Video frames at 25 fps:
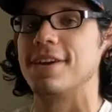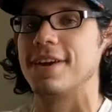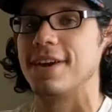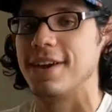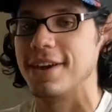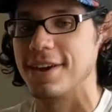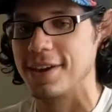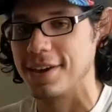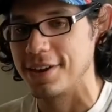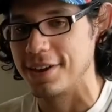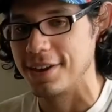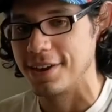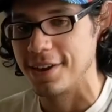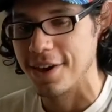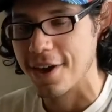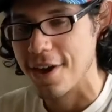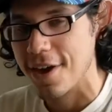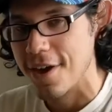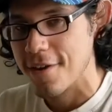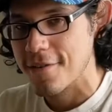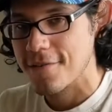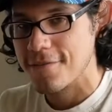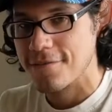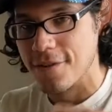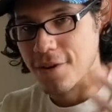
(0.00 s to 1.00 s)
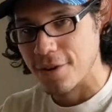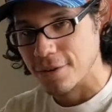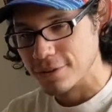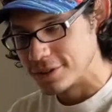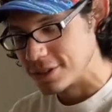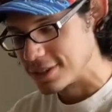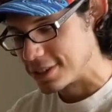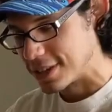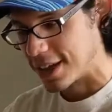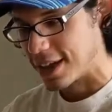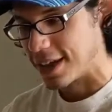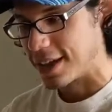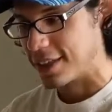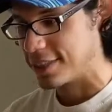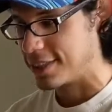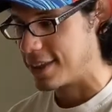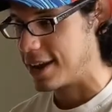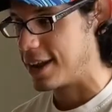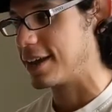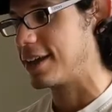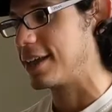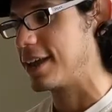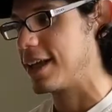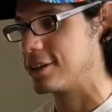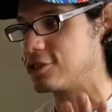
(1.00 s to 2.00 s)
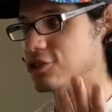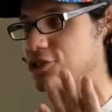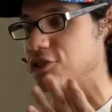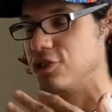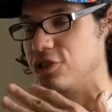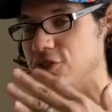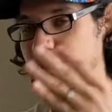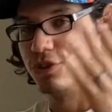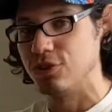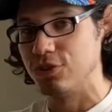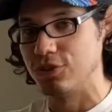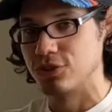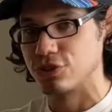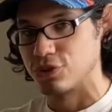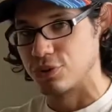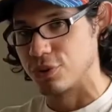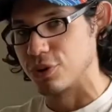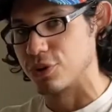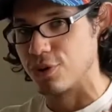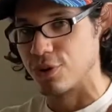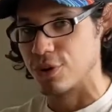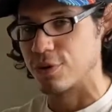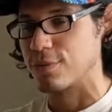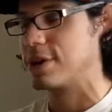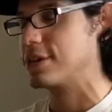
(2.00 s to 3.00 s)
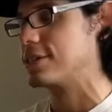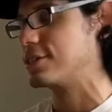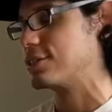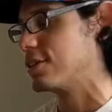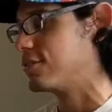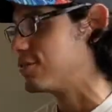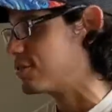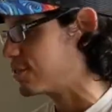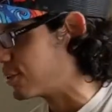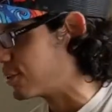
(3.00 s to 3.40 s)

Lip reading: a phone stand that I can actually use to record myself